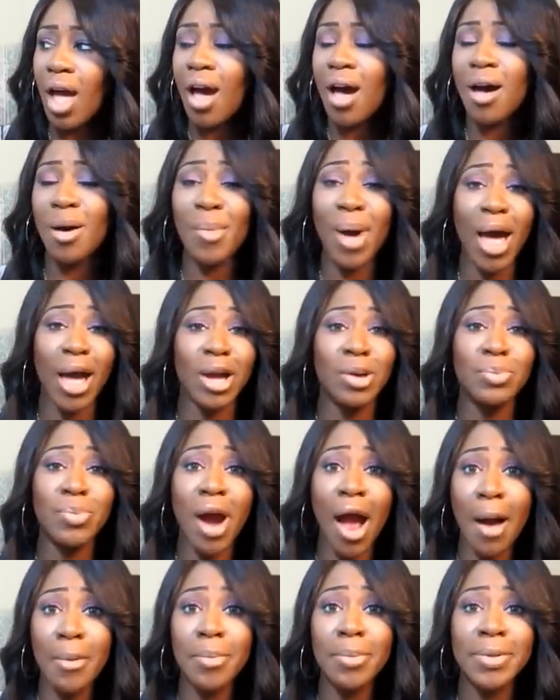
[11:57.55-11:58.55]
I could
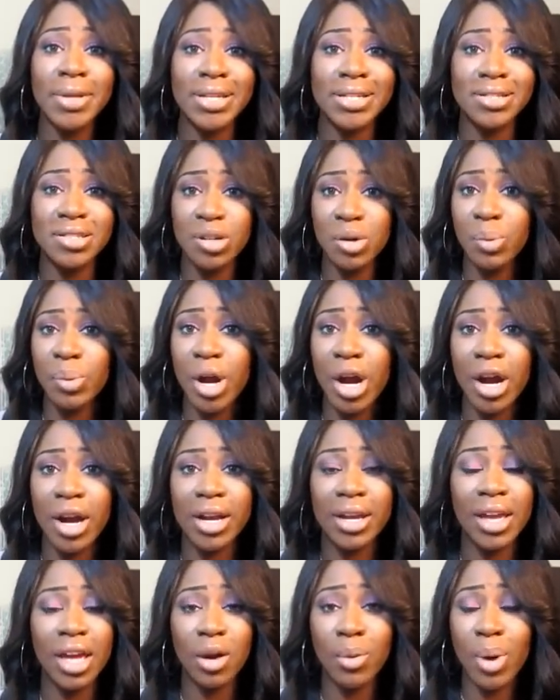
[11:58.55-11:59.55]
probably still wear
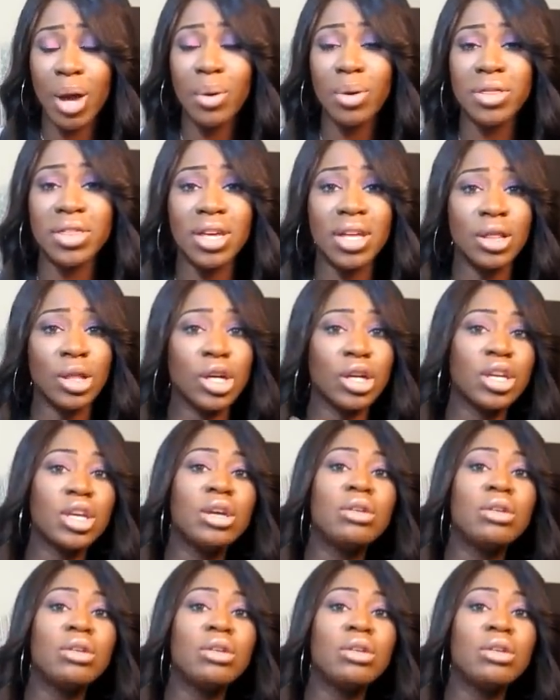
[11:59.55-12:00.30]
it and get away with it and look